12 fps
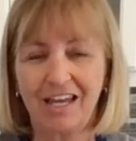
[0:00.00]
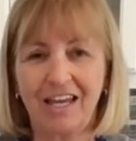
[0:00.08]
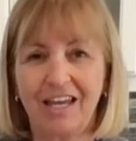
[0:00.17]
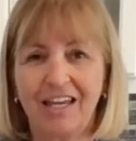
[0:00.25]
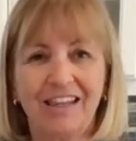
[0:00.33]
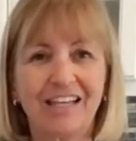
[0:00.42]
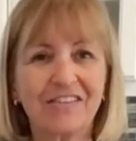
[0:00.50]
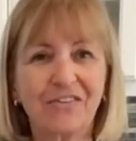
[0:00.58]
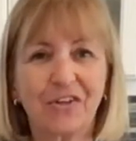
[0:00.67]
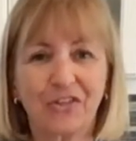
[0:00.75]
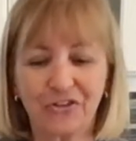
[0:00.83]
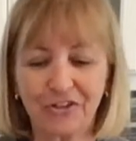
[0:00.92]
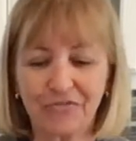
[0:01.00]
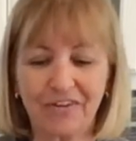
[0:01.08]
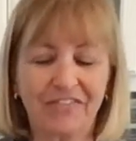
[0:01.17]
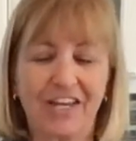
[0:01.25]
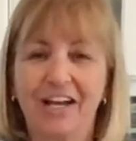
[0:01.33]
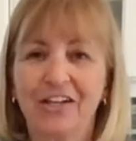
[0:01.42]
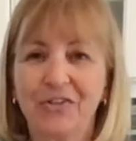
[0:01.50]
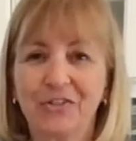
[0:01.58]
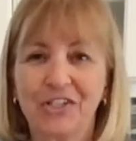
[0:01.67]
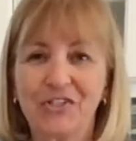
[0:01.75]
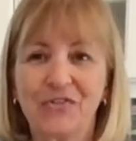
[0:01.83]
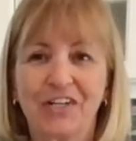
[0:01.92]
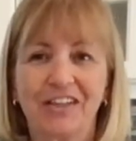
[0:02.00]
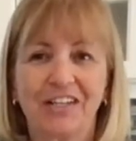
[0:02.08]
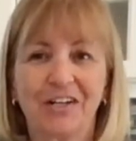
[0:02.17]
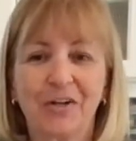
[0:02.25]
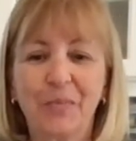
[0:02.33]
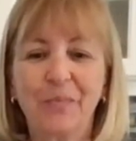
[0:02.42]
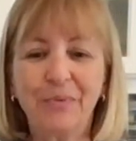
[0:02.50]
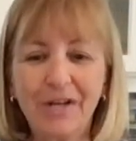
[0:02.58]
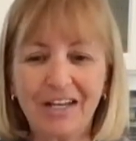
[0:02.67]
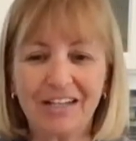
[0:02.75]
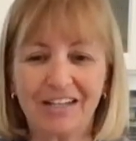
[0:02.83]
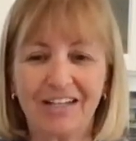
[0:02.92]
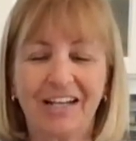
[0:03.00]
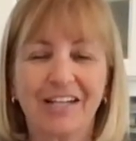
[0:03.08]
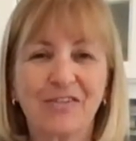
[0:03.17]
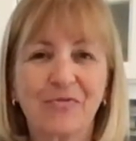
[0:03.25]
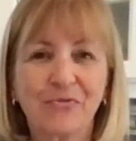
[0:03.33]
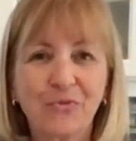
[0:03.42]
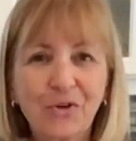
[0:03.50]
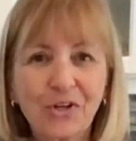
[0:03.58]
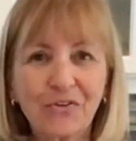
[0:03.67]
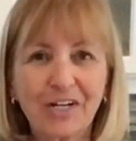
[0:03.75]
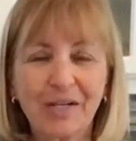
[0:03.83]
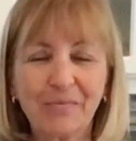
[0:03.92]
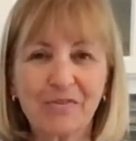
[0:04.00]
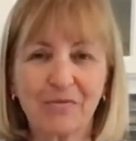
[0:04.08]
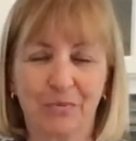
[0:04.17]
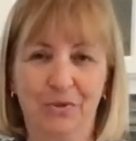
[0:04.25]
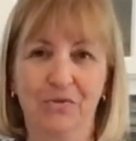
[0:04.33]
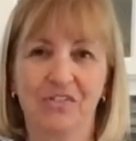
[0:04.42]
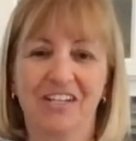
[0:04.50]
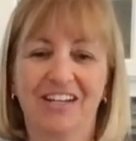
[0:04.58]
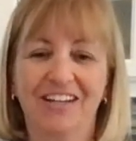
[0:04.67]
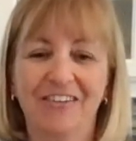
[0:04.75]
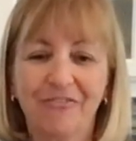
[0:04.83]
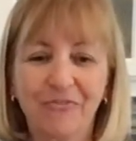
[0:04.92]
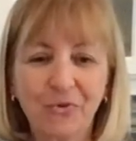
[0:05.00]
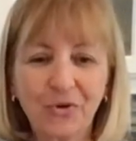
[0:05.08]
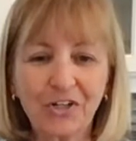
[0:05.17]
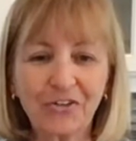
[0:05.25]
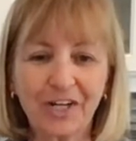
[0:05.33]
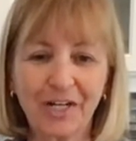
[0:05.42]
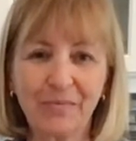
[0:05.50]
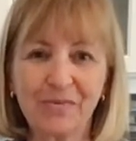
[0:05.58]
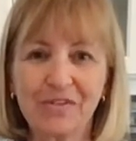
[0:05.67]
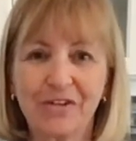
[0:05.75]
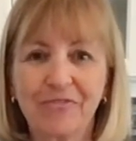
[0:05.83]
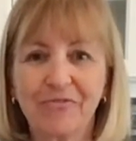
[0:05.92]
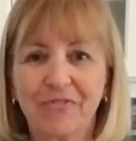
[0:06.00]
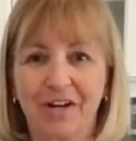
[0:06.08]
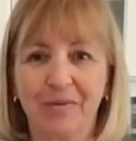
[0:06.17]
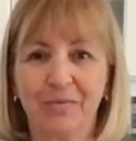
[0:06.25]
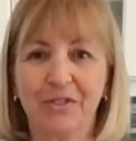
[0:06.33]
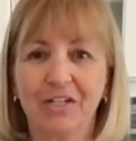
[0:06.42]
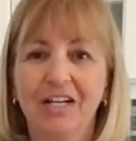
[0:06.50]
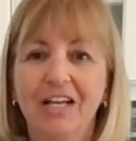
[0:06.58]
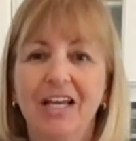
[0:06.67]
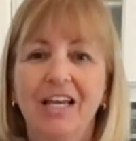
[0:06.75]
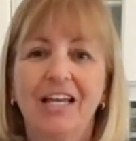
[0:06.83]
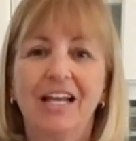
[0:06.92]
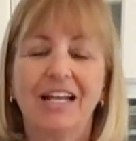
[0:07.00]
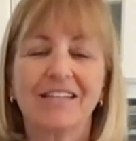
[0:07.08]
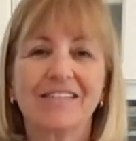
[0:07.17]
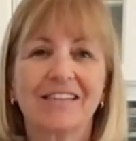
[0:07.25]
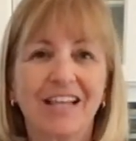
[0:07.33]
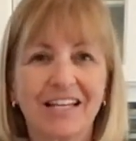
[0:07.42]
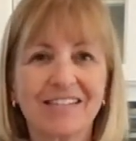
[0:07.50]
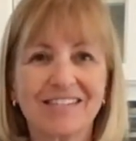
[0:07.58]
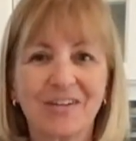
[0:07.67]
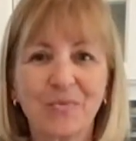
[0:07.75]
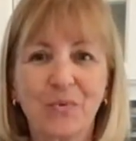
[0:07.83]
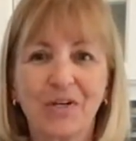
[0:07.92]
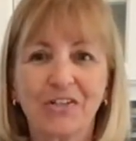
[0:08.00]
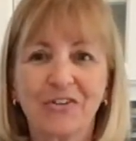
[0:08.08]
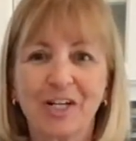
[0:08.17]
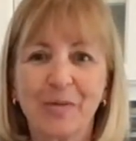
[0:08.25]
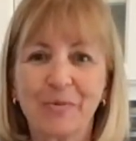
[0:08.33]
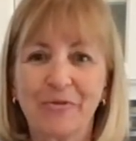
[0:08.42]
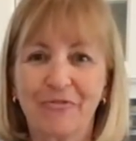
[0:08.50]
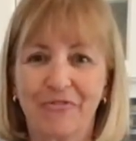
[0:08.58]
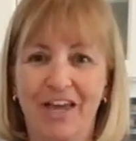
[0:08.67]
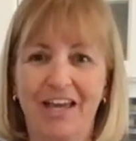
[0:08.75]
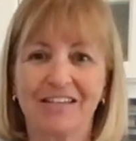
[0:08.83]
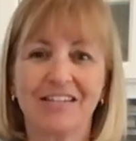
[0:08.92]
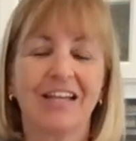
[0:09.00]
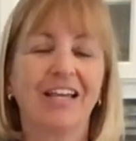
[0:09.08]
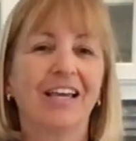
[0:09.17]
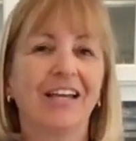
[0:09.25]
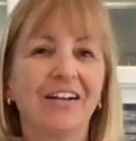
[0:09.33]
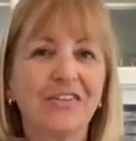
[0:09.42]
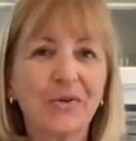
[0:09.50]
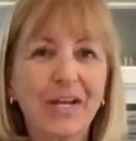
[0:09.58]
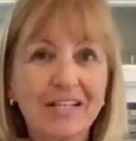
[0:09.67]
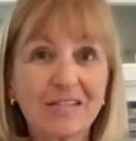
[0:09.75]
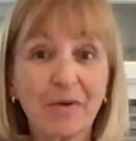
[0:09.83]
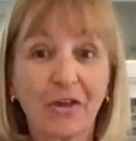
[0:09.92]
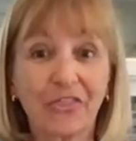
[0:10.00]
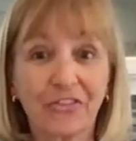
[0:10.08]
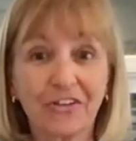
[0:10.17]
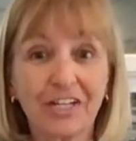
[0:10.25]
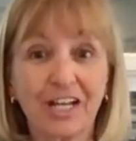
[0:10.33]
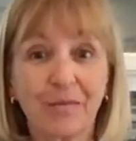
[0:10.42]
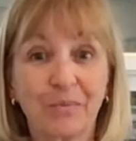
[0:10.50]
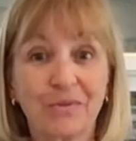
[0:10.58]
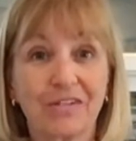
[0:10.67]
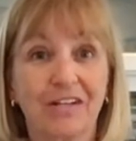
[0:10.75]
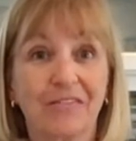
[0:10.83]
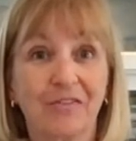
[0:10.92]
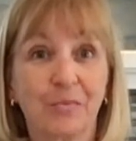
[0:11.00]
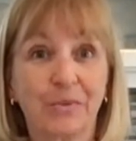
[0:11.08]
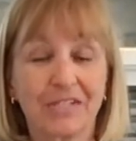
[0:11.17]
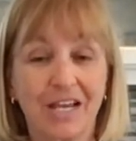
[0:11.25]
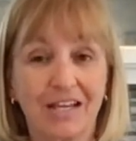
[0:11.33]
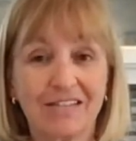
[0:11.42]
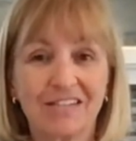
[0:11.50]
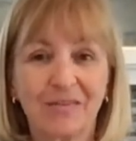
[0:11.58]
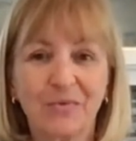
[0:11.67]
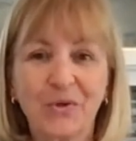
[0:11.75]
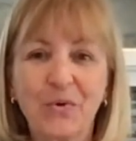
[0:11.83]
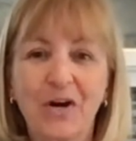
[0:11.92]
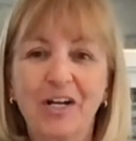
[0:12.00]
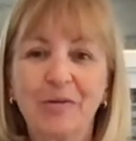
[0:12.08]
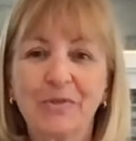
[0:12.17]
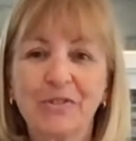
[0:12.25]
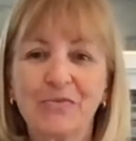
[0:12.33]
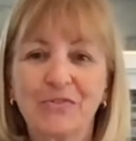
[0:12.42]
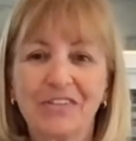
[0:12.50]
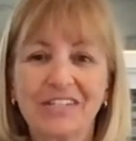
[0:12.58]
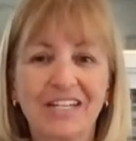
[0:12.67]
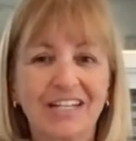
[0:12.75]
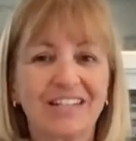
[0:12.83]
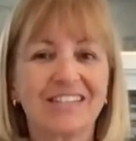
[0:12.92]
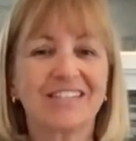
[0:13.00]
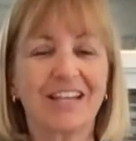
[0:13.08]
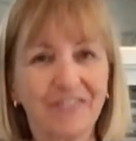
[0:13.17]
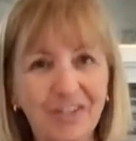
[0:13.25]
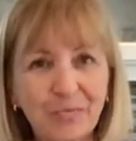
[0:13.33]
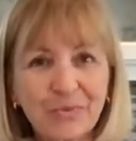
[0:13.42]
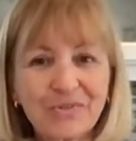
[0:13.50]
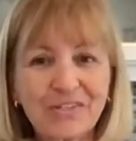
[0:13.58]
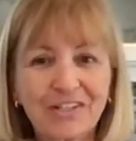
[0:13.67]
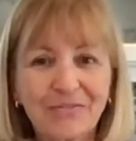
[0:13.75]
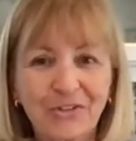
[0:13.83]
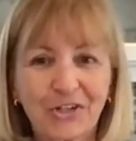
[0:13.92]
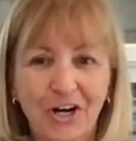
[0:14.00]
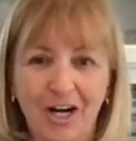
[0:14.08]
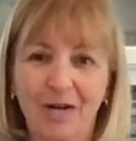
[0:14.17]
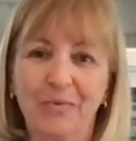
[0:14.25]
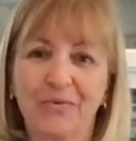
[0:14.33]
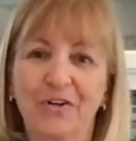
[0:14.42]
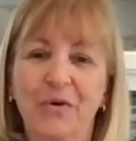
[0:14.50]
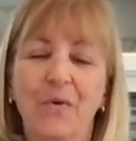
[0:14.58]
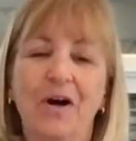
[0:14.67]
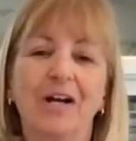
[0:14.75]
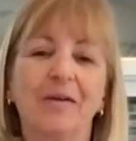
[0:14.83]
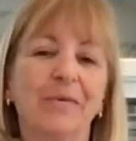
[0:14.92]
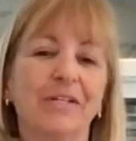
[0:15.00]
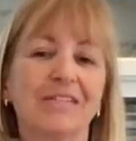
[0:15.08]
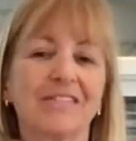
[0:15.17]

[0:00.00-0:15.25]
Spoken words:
And that's only 35 calories right there. But it has 4 grams of protein, 4 grams of fiber. It has less than 1 gram of fat. It also has about 38% of your potassium requirements for the day, 70% of your copper requirements,